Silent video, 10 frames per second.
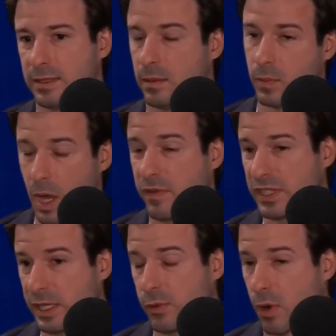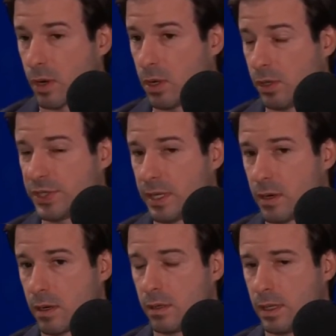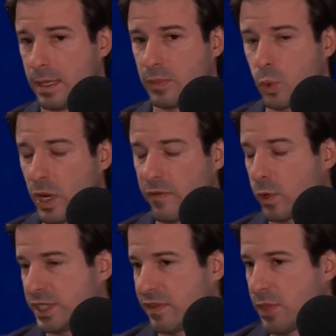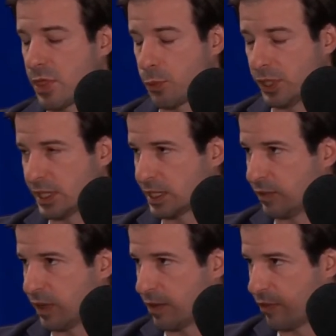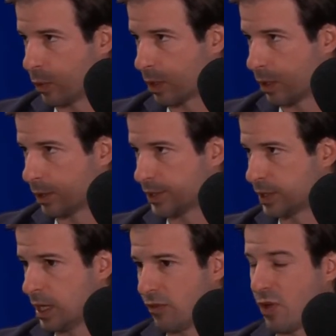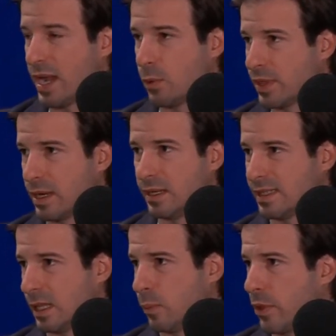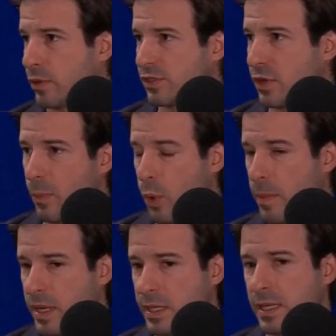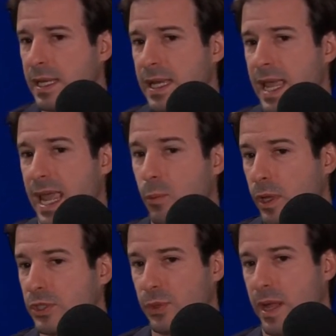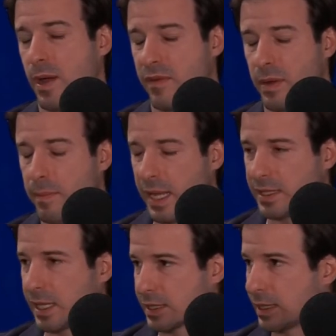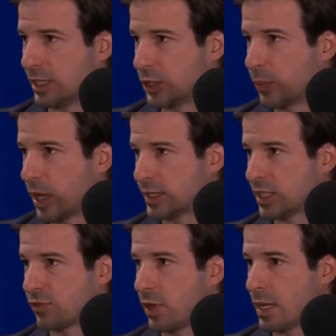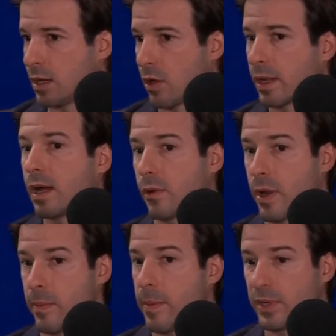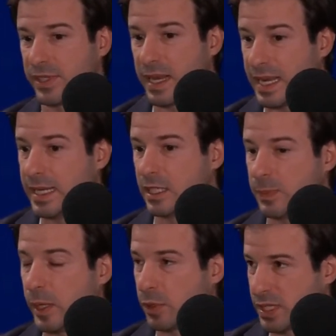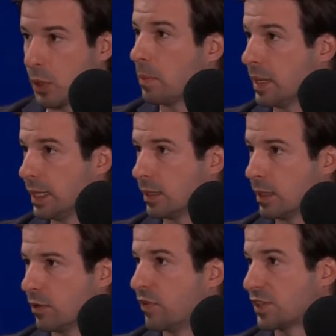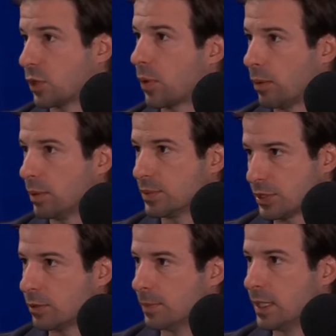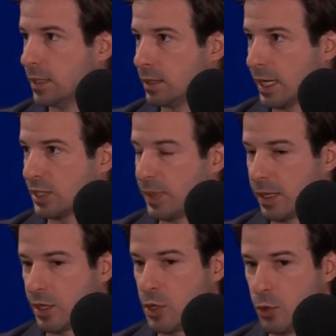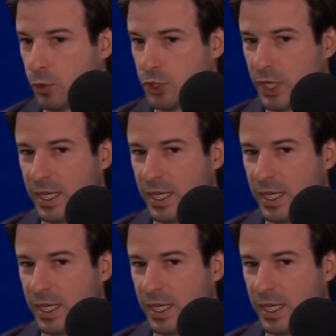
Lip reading: obviously through our call center, 24/7, 365 phone calls for anyone that needs help, whether it's for an appointment. And we also now have an amazing escalation process for any REcolorado members that need to speak with someone immediately to fix their problems. So yeah, it's been a huge